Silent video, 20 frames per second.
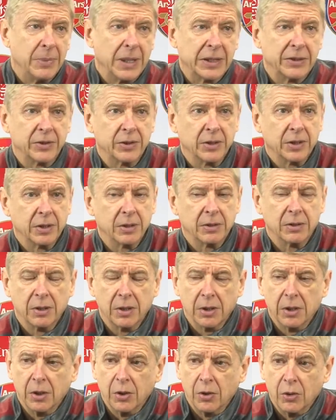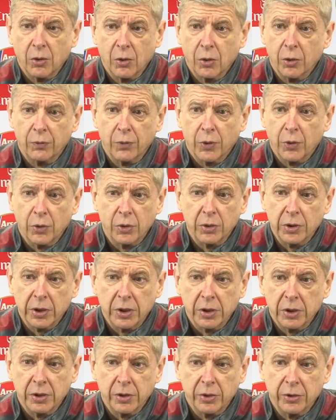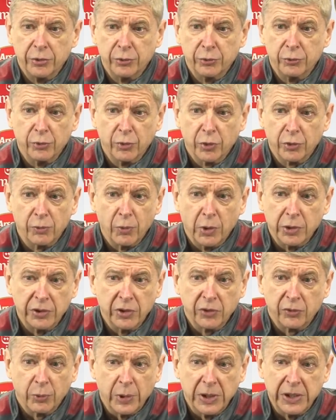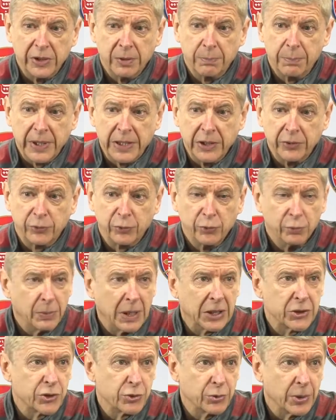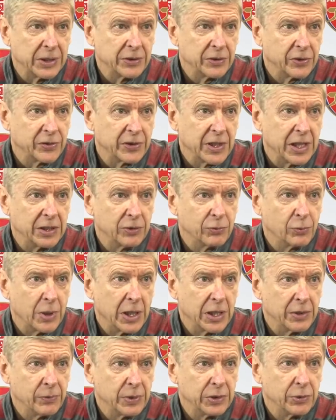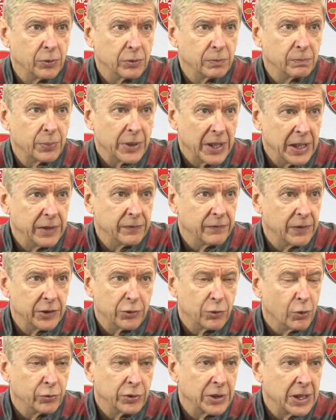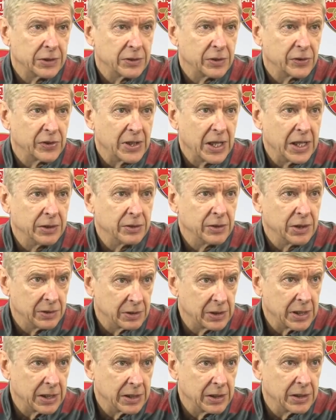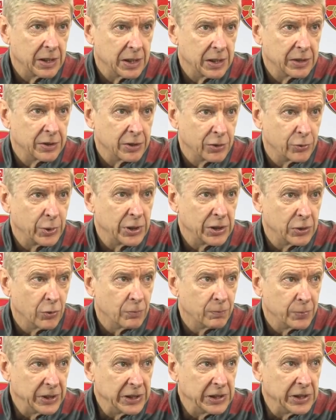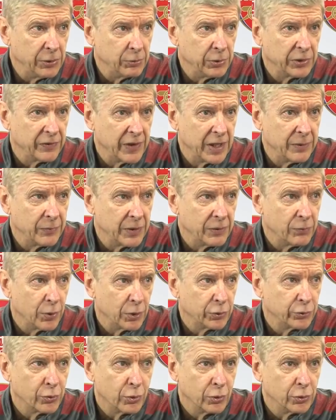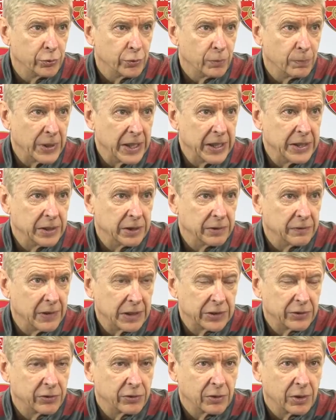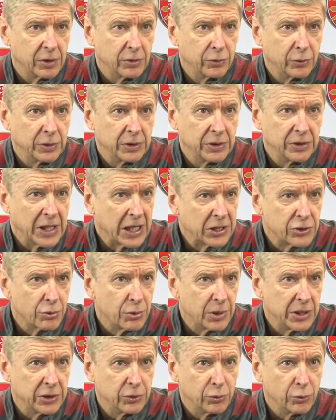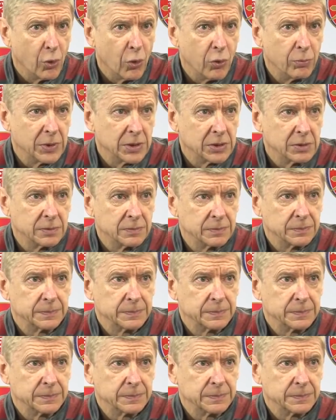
But overall, you do not want as well the players too much to understand why we don't play. They don't understand, and I agree completely with them. They want all to play, and that's natural and normal.